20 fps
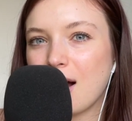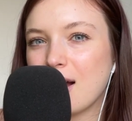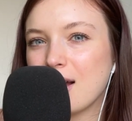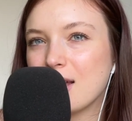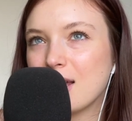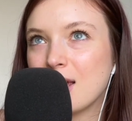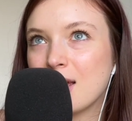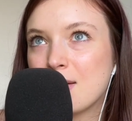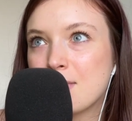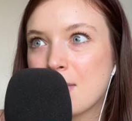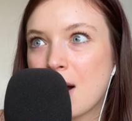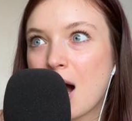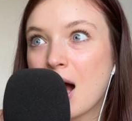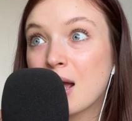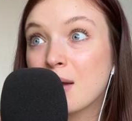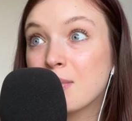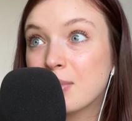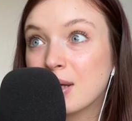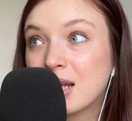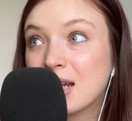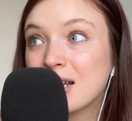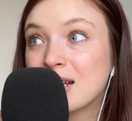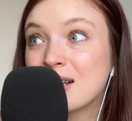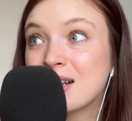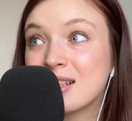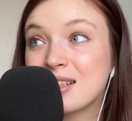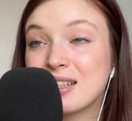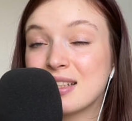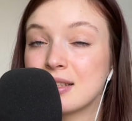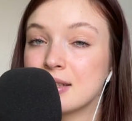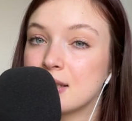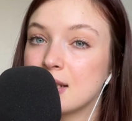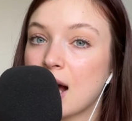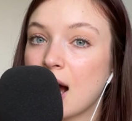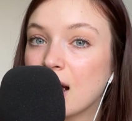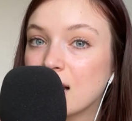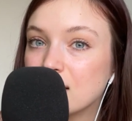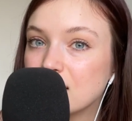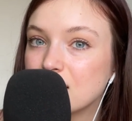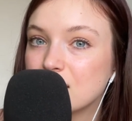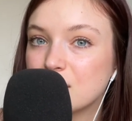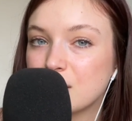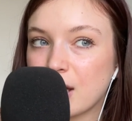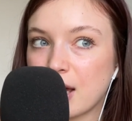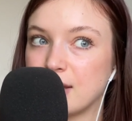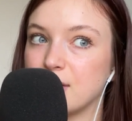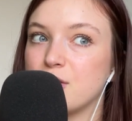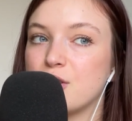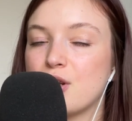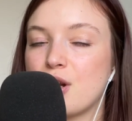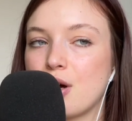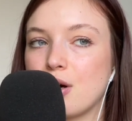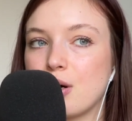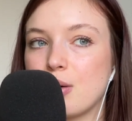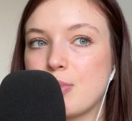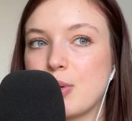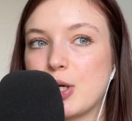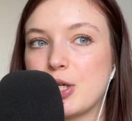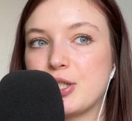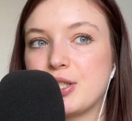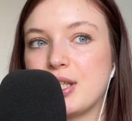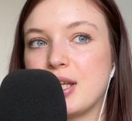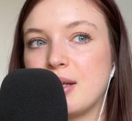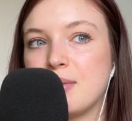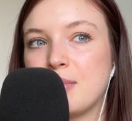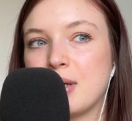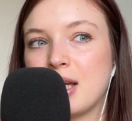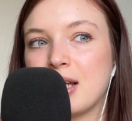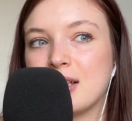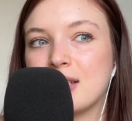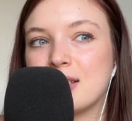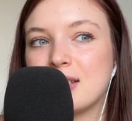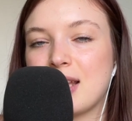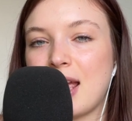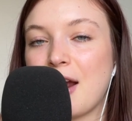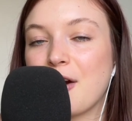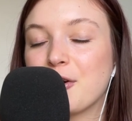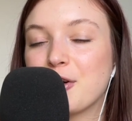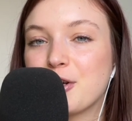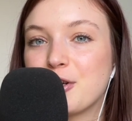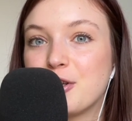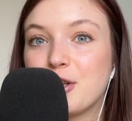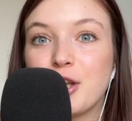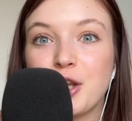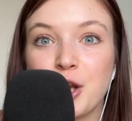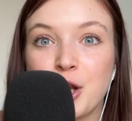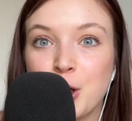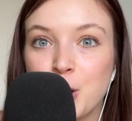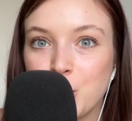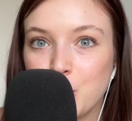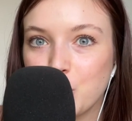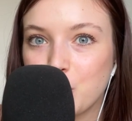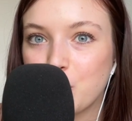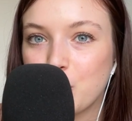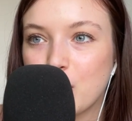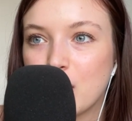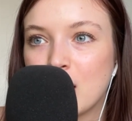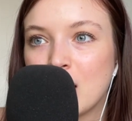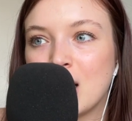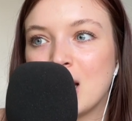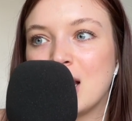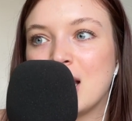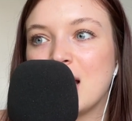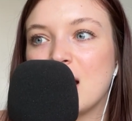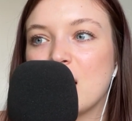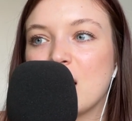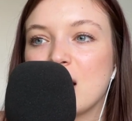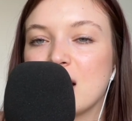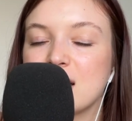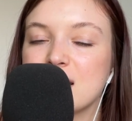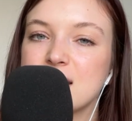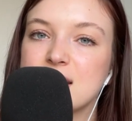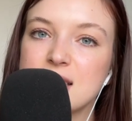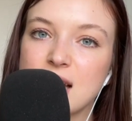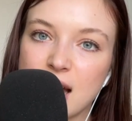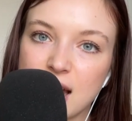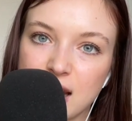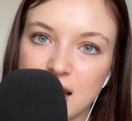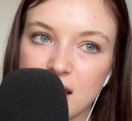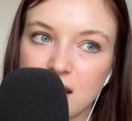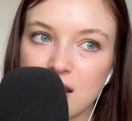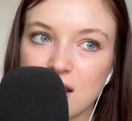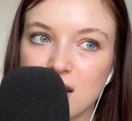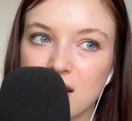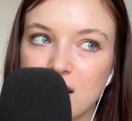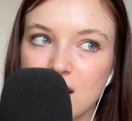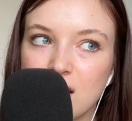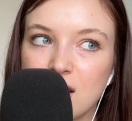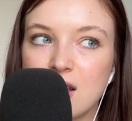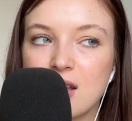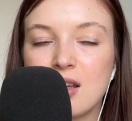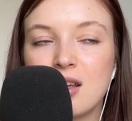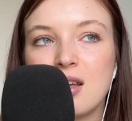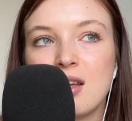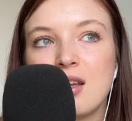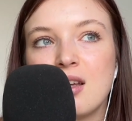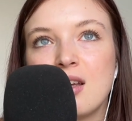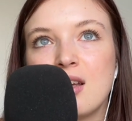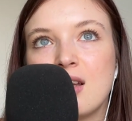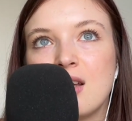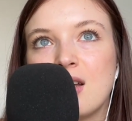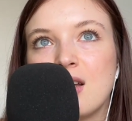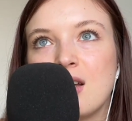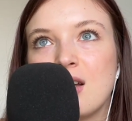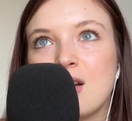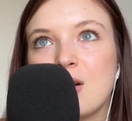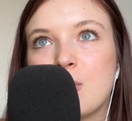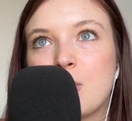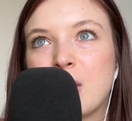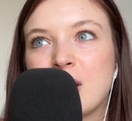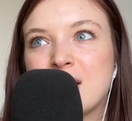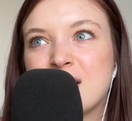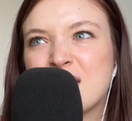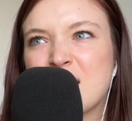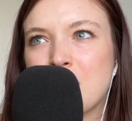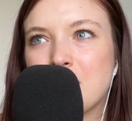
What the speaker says: in my opinion, it is nice to get to know a person because they are new and exciting. But some